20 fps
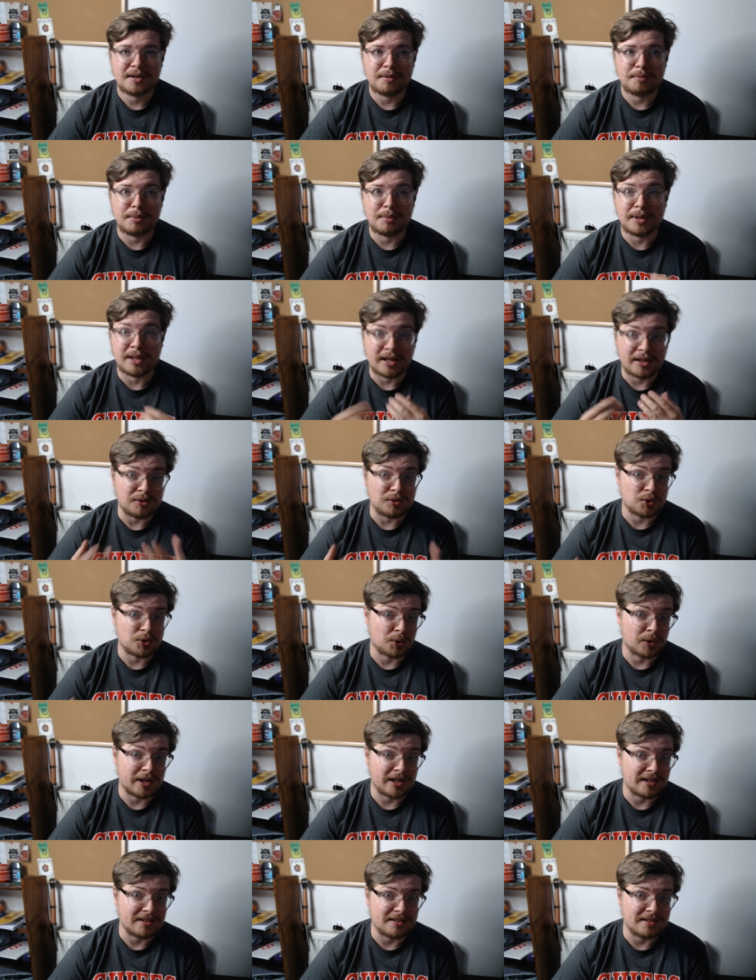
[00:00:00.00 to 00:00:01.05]
be that you
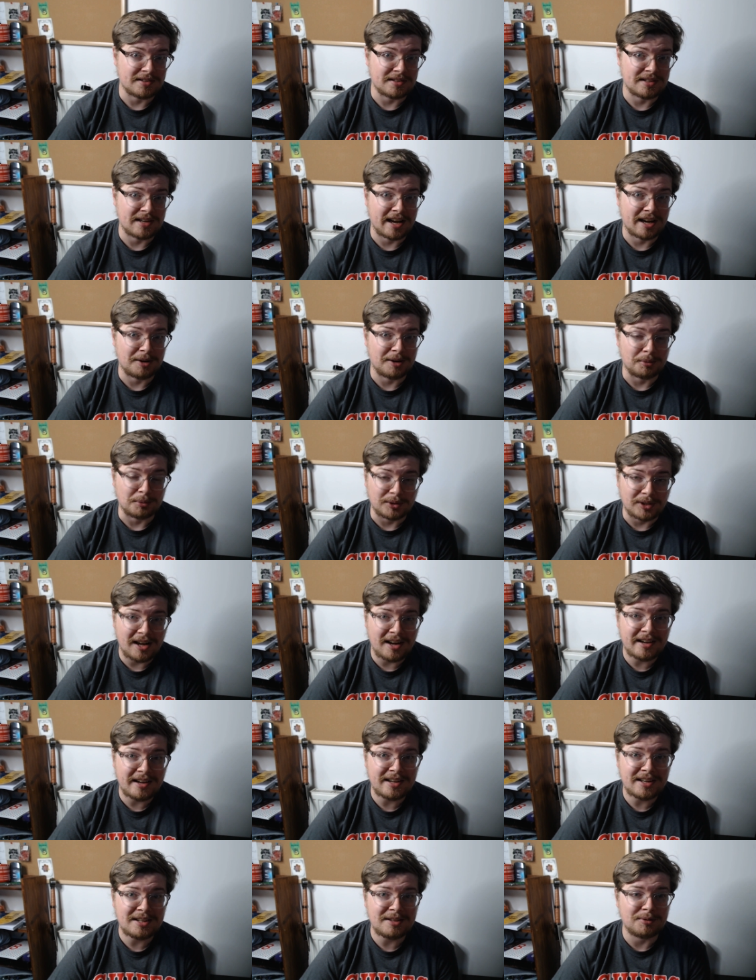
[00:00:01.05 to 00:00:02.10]
joining us now
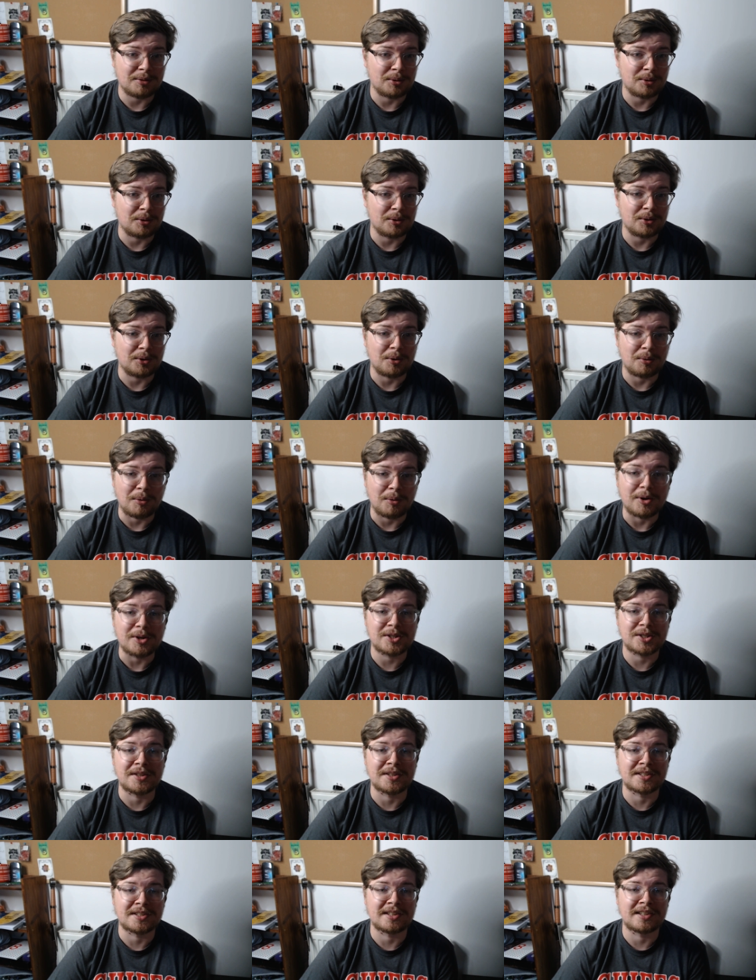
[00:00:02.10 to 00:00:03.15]
live or you're
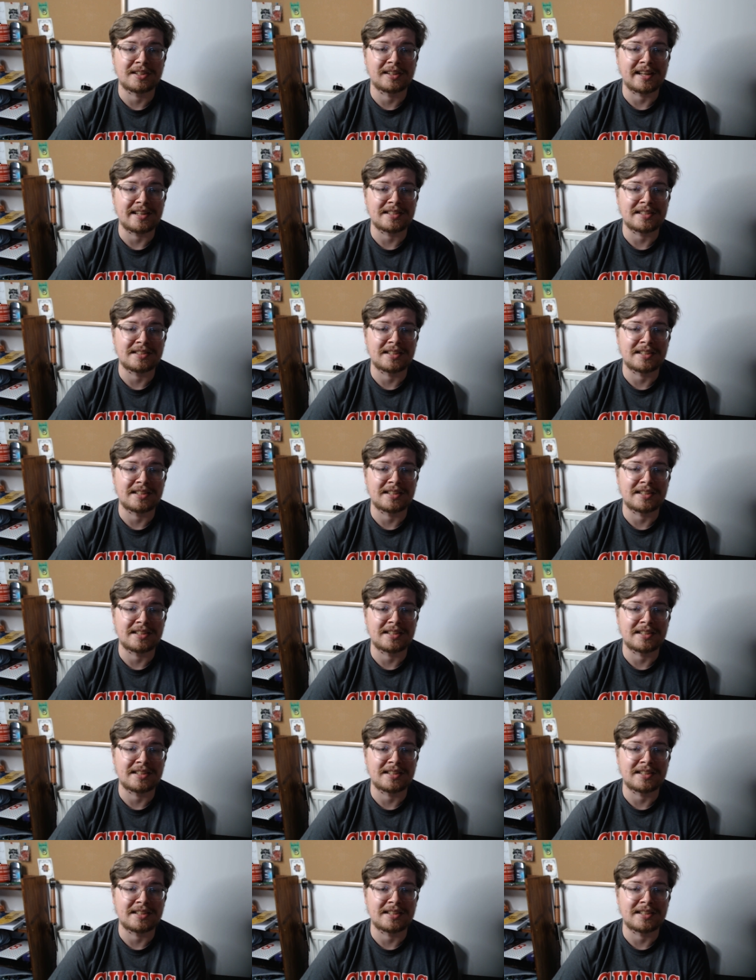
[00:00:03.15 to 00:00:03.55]
watching this at a later